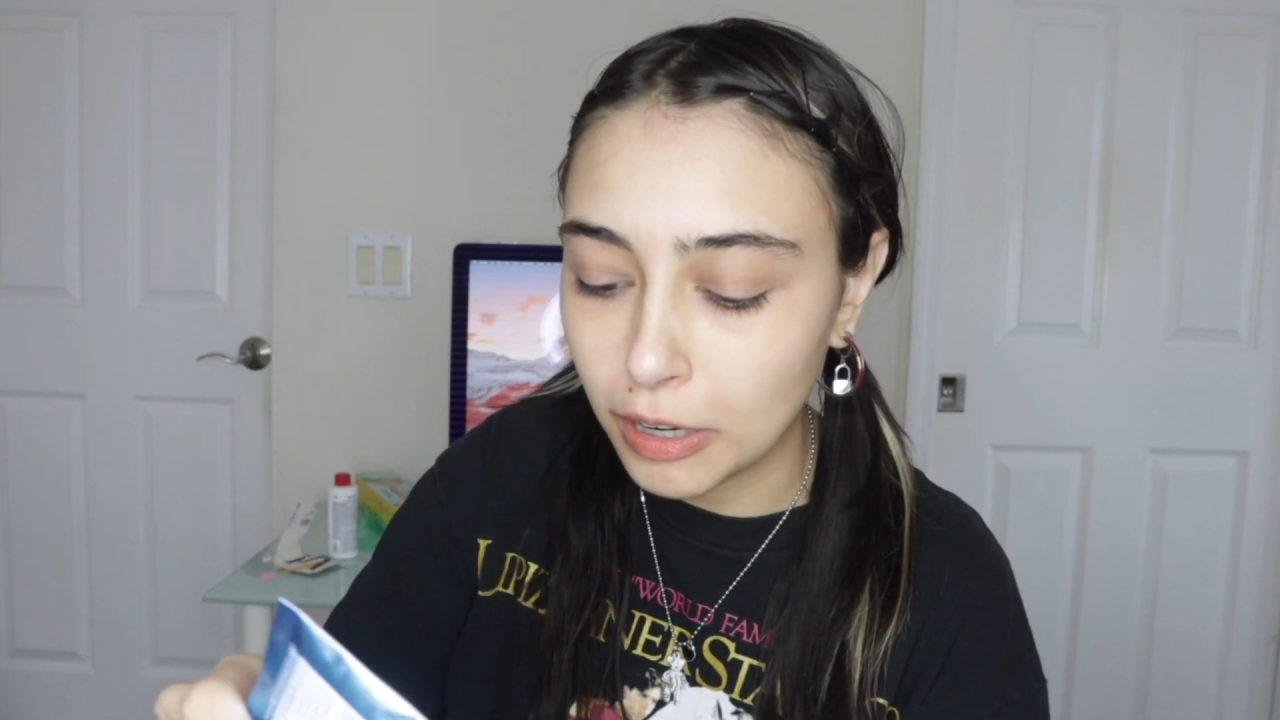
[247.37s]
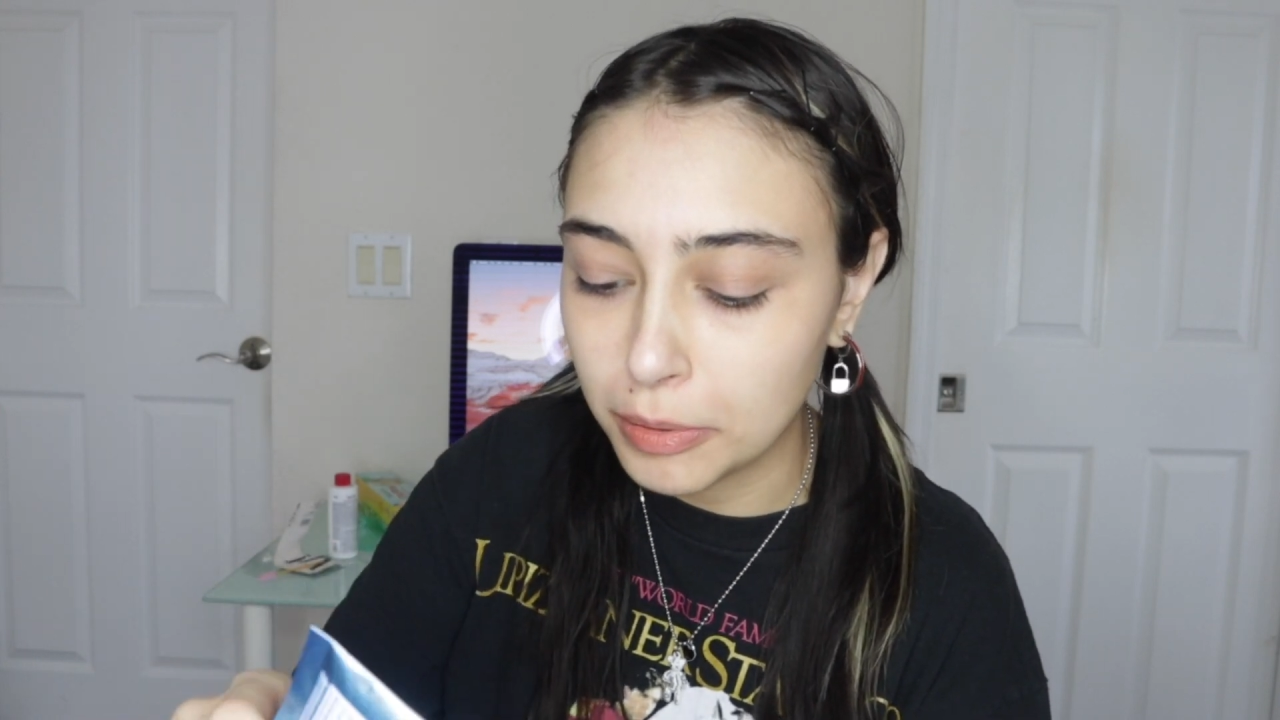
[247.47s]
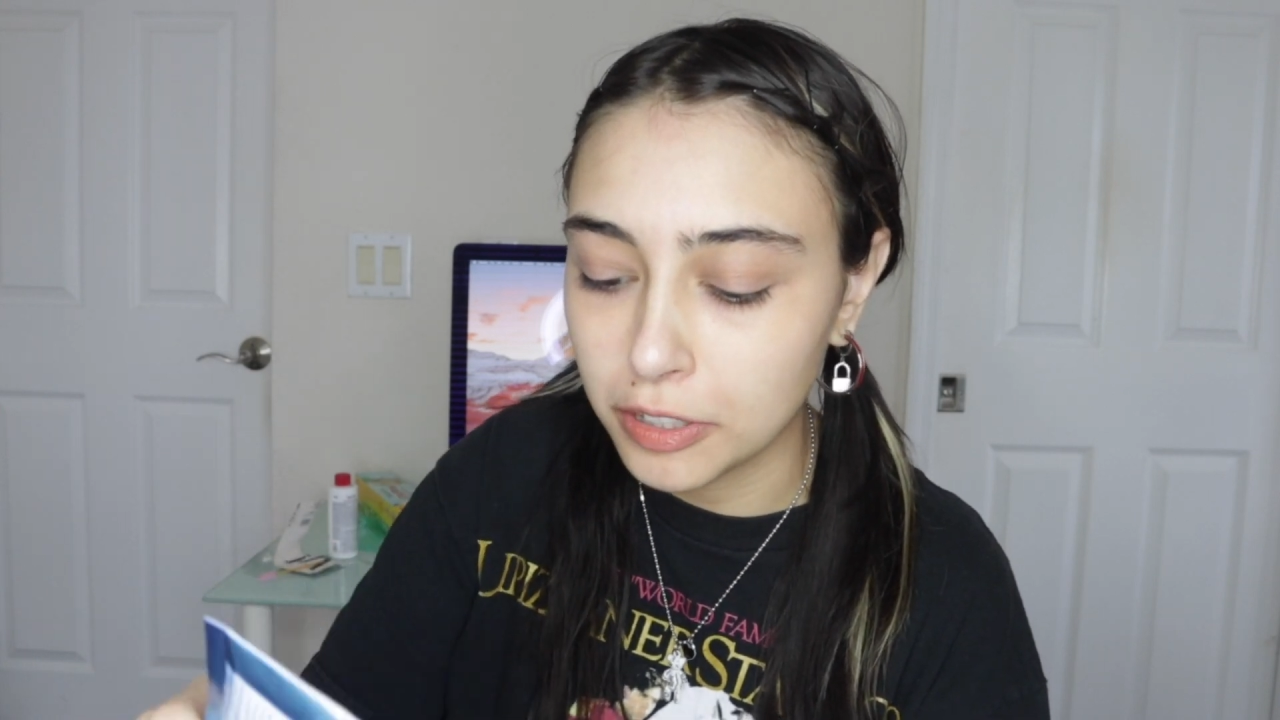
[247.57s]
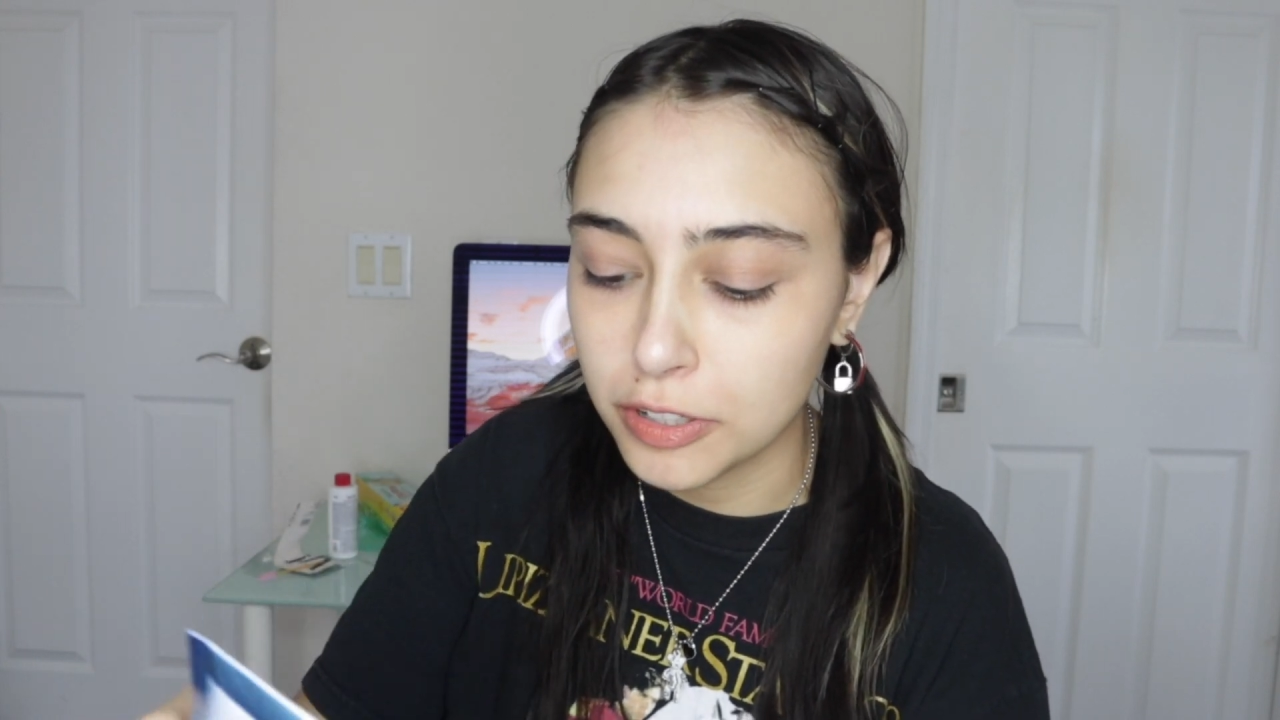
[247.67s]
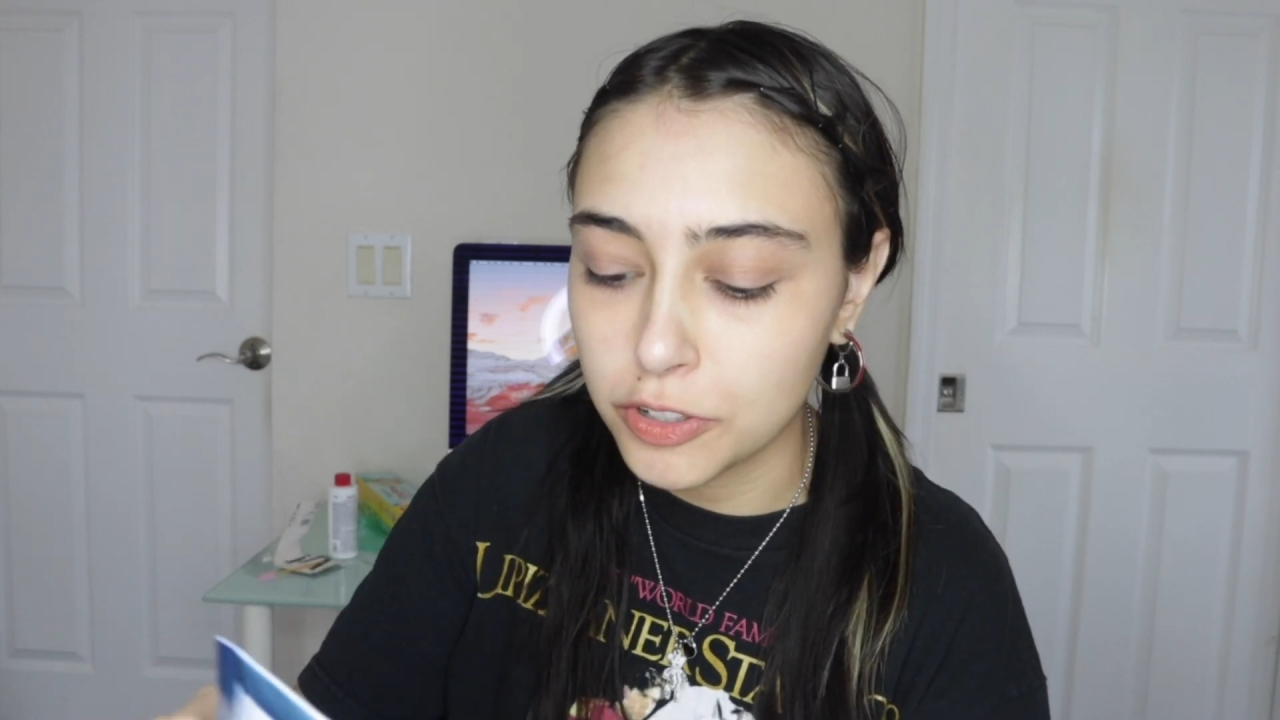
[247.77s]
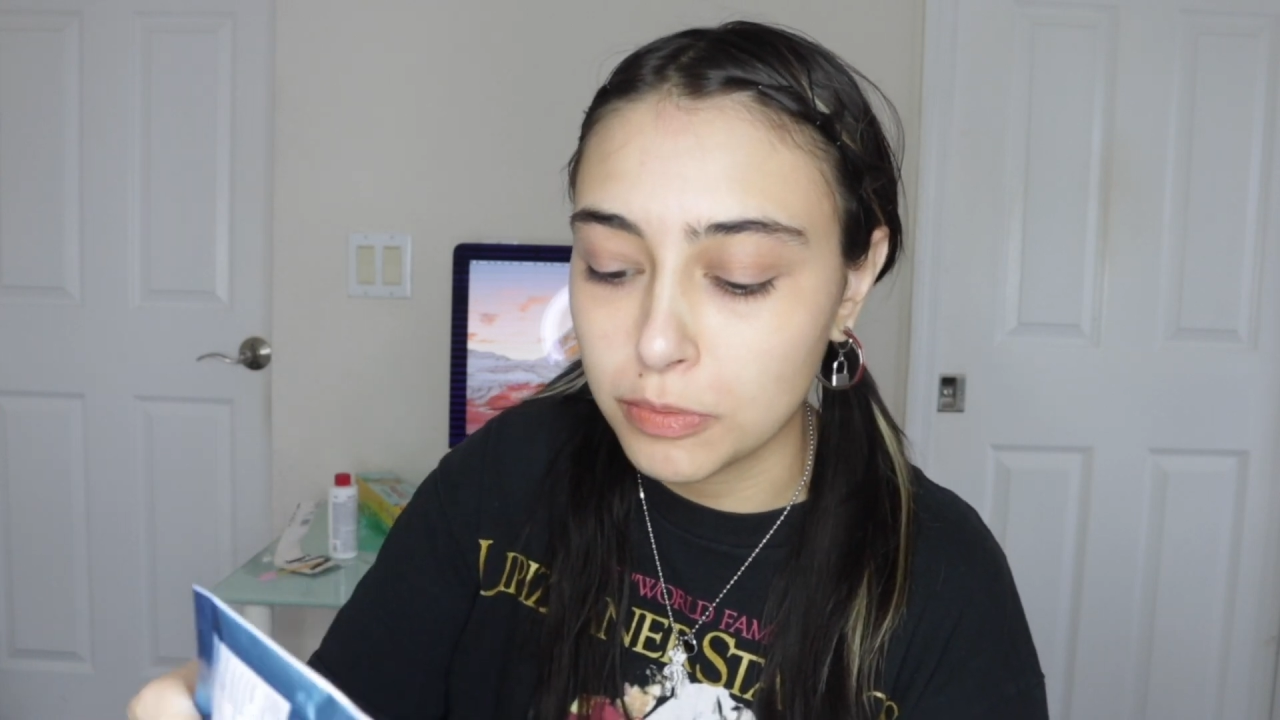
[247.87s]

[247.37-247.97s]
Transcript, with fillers: probably gonna